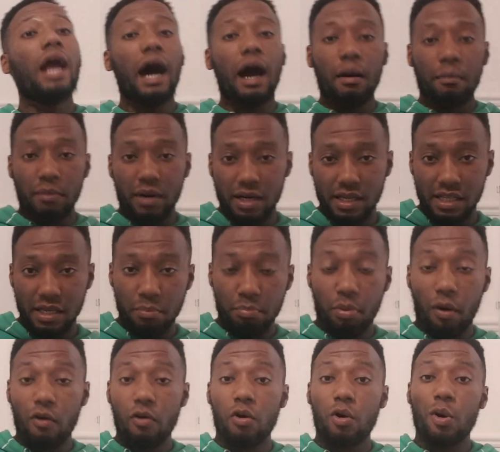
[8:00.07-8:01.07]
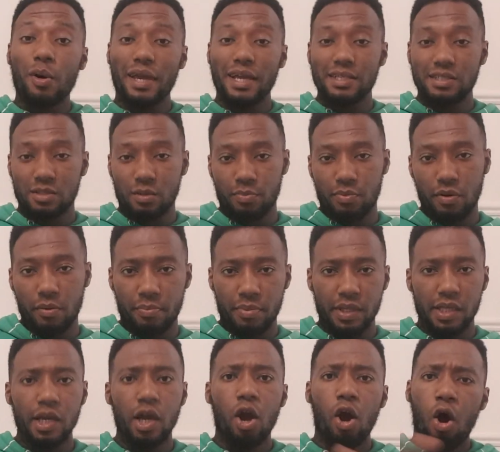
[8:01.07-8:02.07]
out money, borrow against the
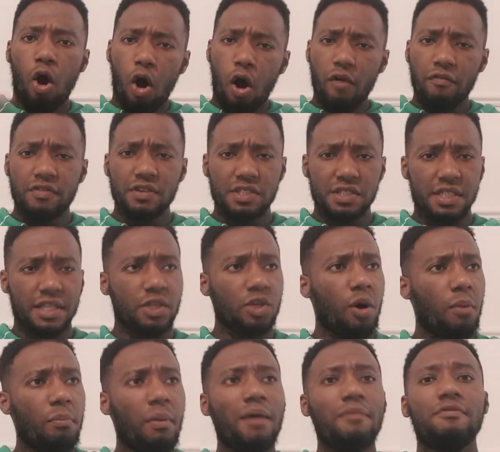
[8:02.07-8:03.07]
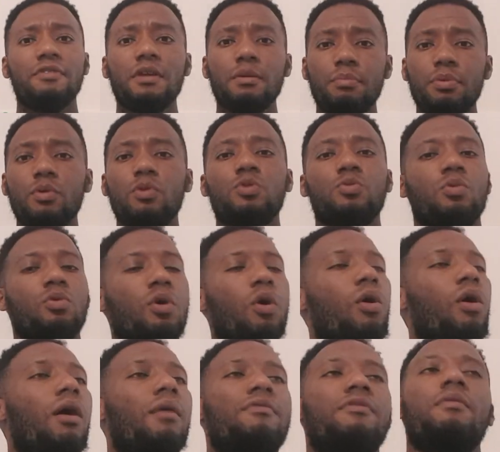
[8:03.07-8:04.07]
property. Obviously, your monthly bills will
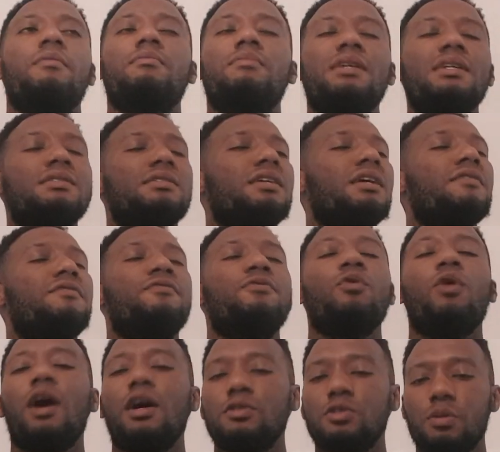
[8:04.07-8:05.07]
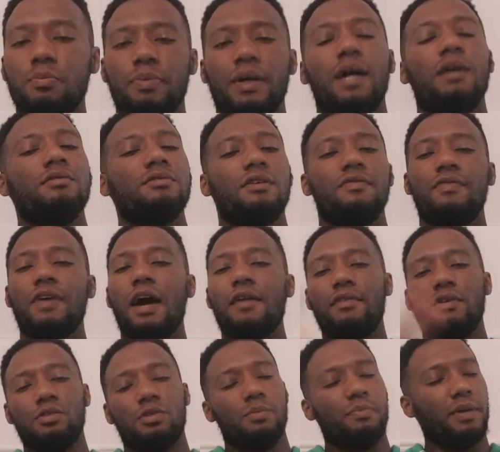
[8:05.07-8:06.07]
go up from, let's say, £400 to
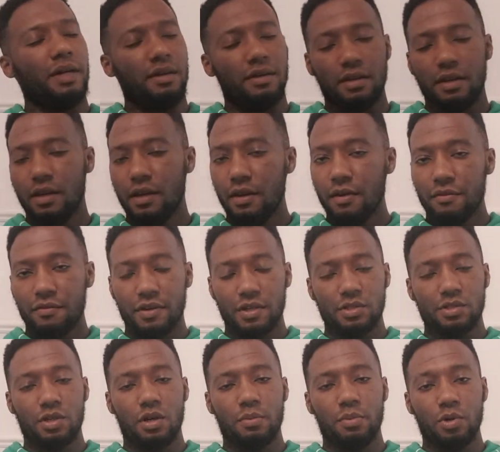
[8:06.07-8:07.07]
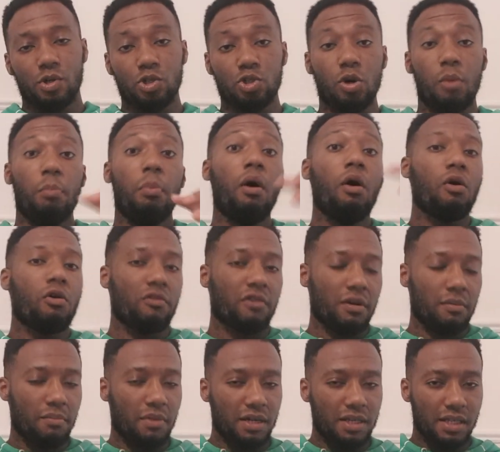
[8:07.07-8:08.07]
£500, for example, because you're
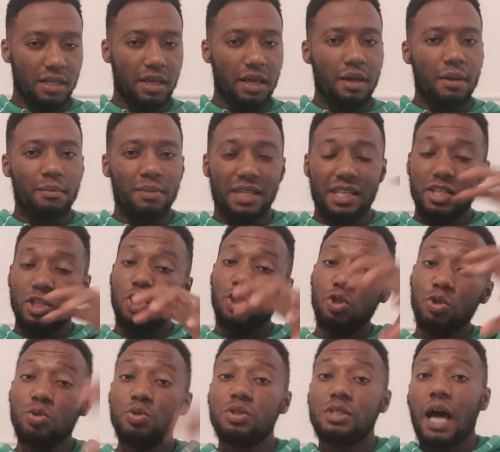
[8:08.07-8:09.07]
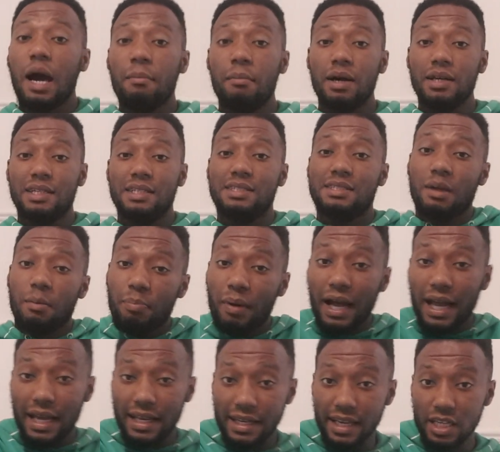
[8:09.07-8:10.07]
borrowing money. But then you use that money to
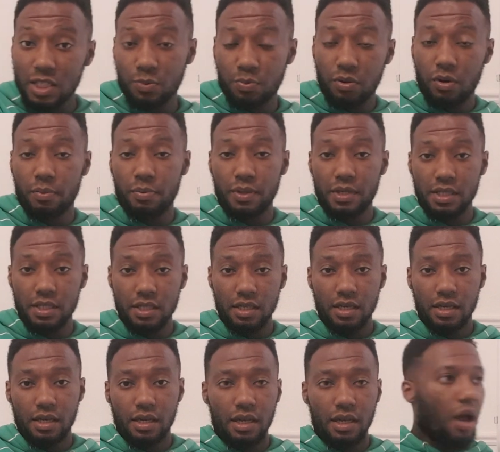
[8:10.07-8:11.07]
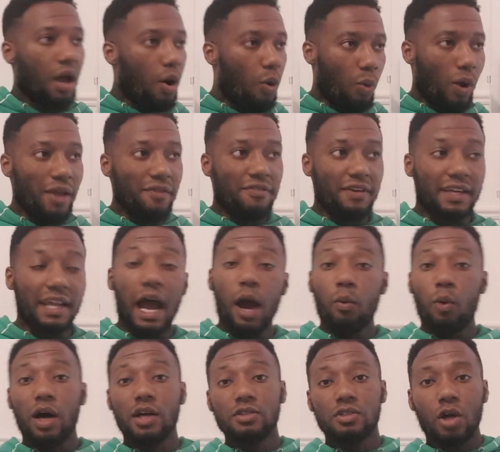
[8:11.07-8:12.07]
buy a next property, wait for
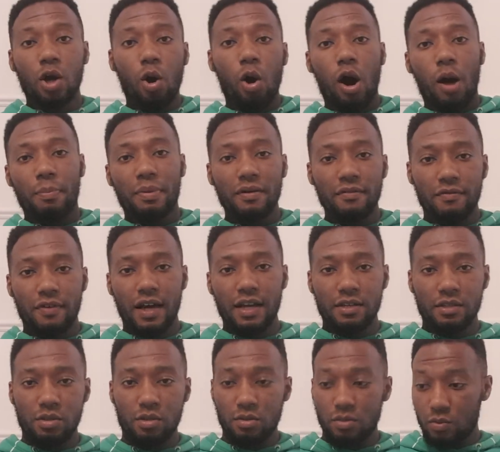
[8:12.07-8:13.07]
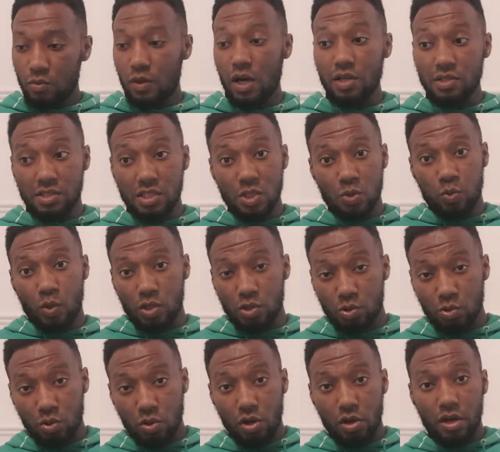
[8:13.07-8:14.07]
that one to go up in value, whilst this one's
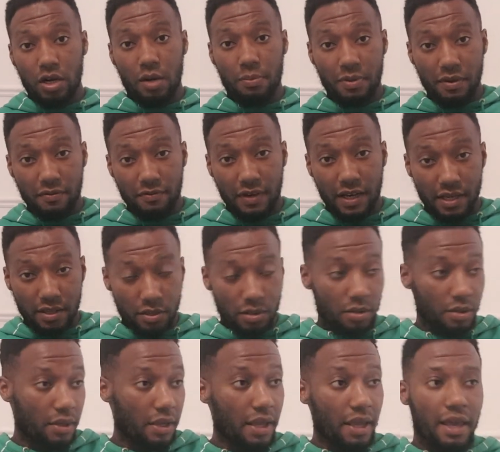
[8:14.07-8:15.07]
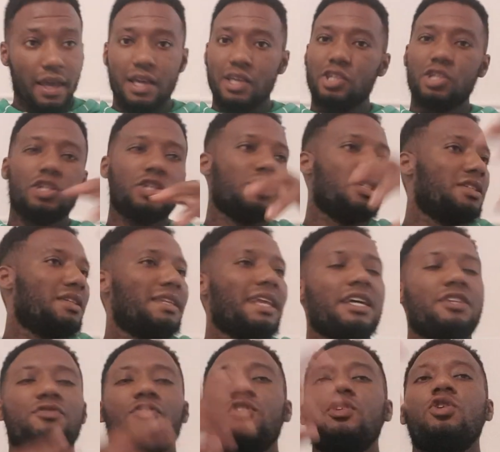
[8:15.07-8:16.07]
still going up in value. You can,
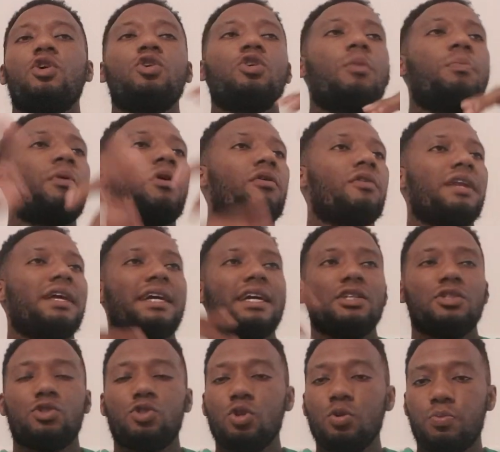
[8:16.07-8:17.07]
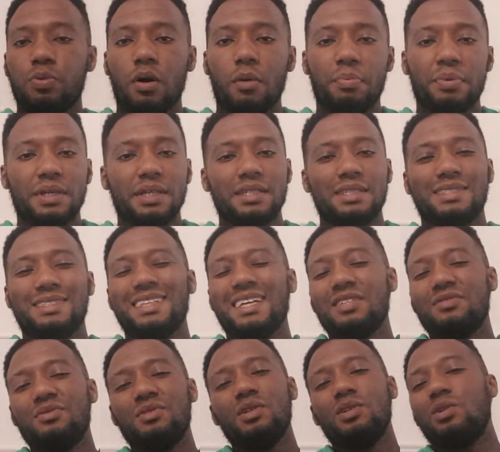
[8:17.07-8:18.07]
next thing you know, you're borrowing against two properties.
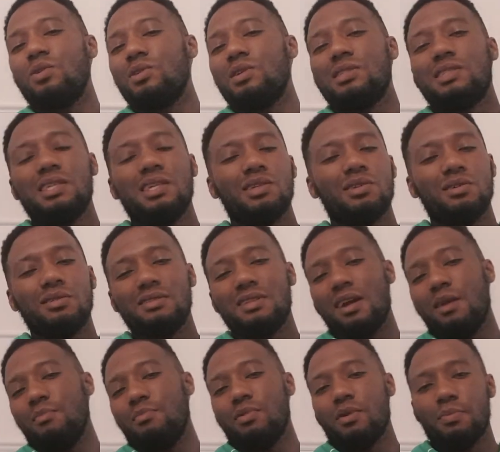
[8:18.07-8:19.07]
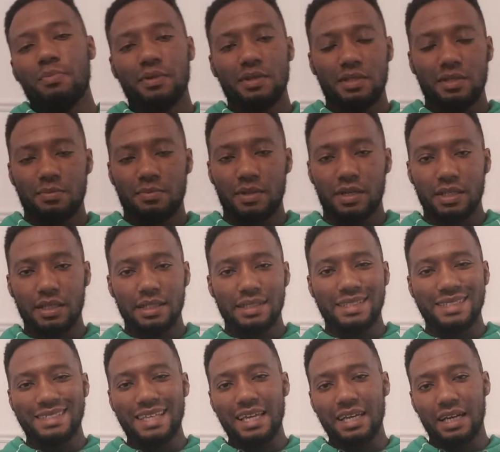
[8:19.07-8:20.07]
Next thing you know, you're sitting on 10 properties, blood.
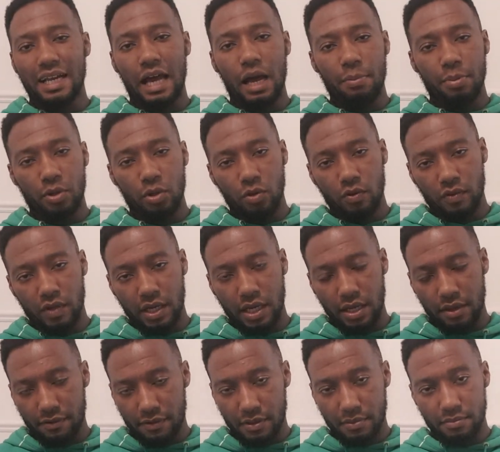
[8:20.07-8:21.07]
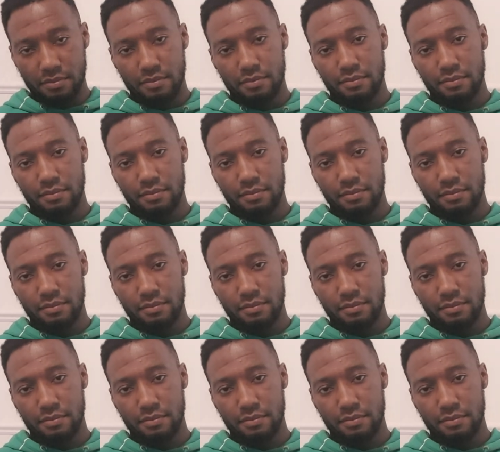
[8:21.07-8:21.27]
This ain't going to happen overnight, fam.